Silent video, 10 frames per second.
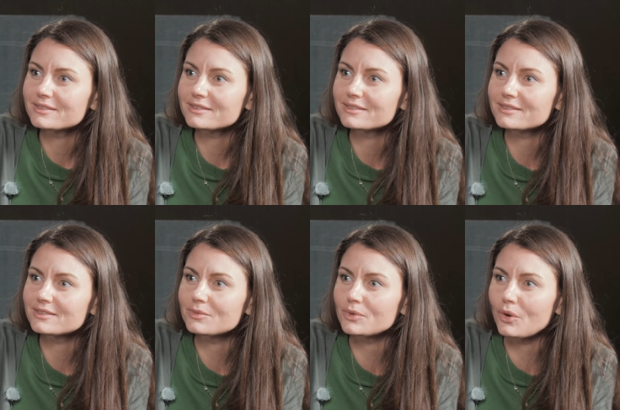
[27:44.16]

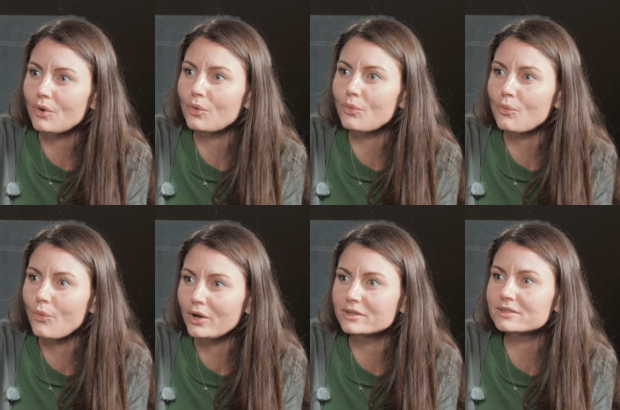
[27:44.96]
Yeah, absolutely. We all
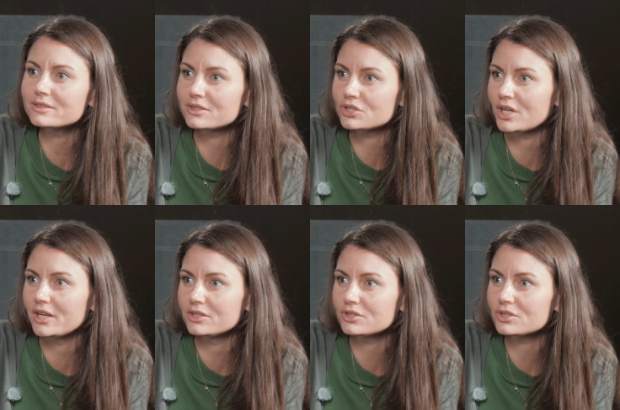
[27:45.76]
want a
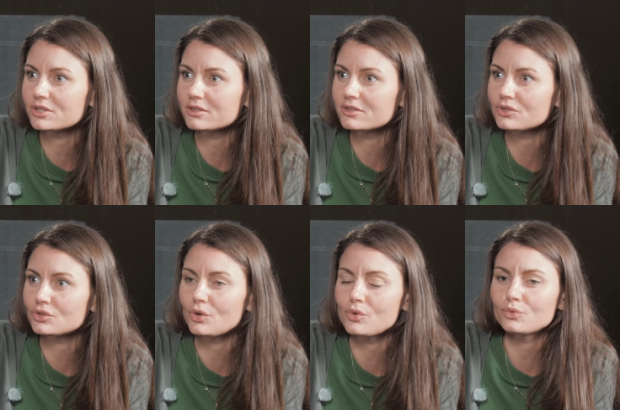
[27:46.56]
change.
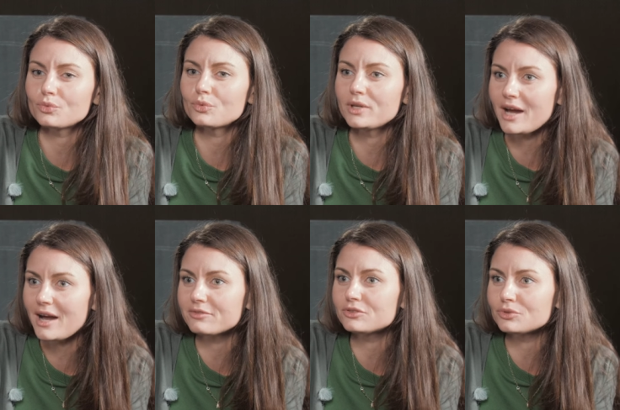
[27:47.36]
So we
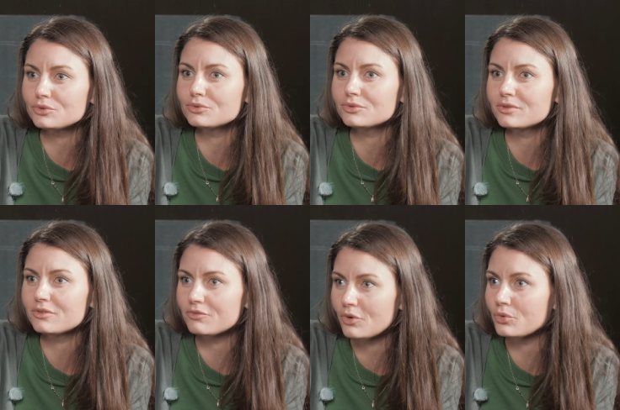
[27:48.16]
have to
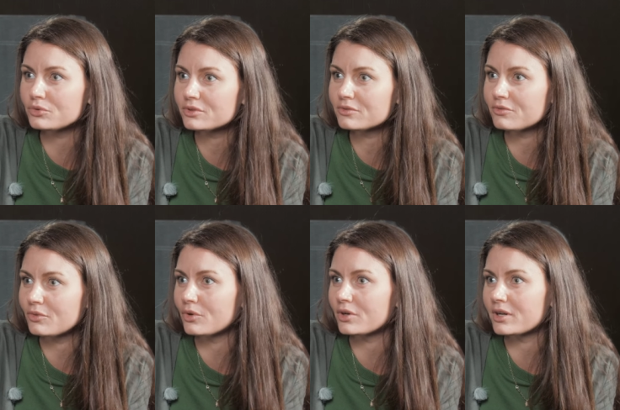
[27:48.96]
vote
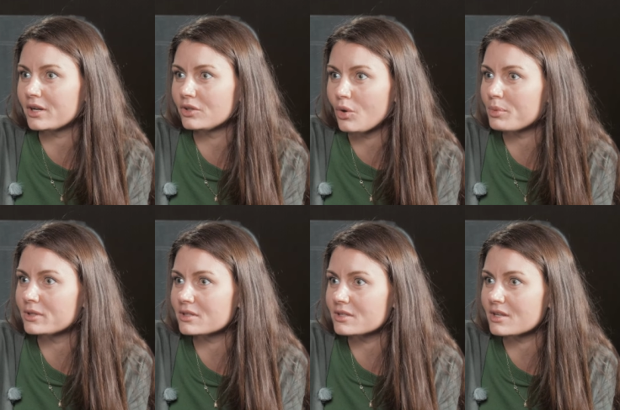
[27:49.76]
for an
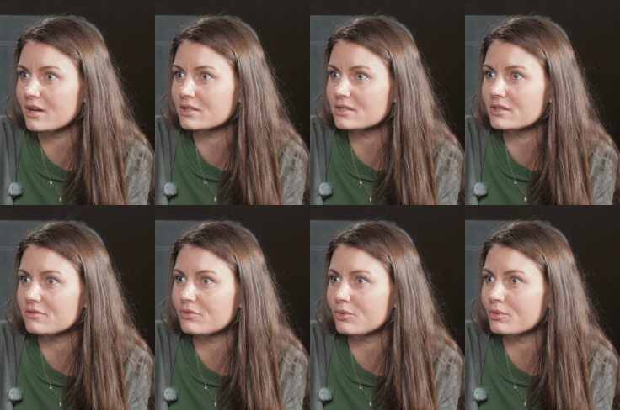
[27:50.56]
open
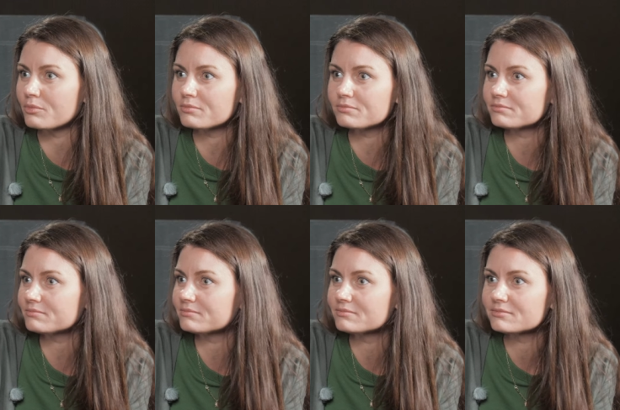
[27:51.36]
society, for
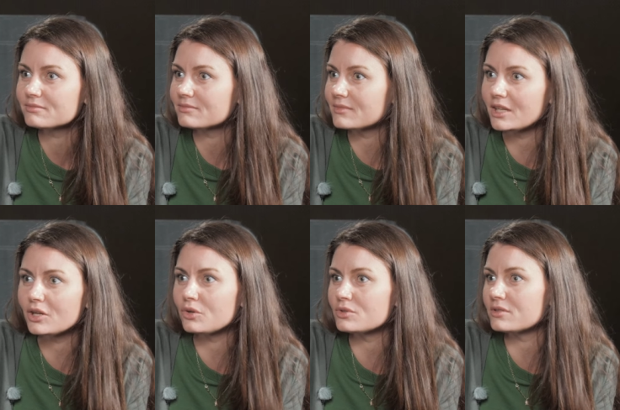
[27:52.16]

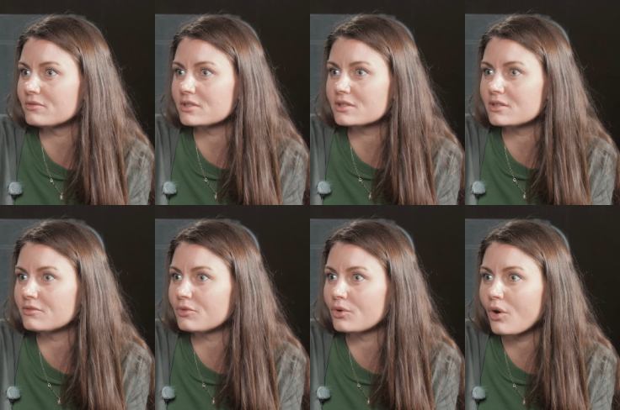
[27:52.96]
inclusivity,
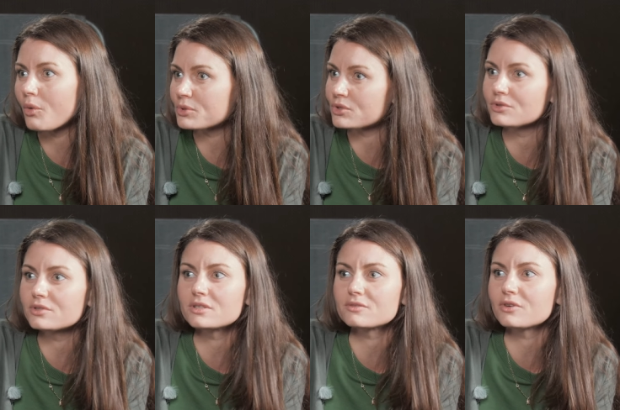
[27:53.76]
for
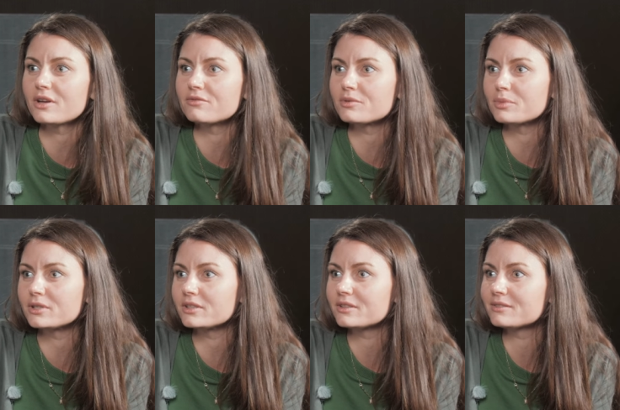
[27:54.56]
opportunities for
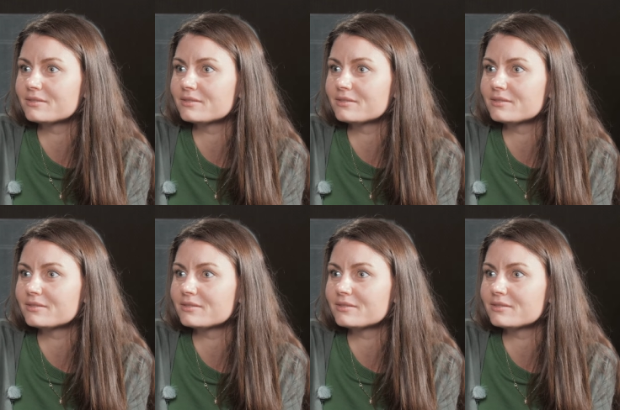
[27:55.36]
everybody,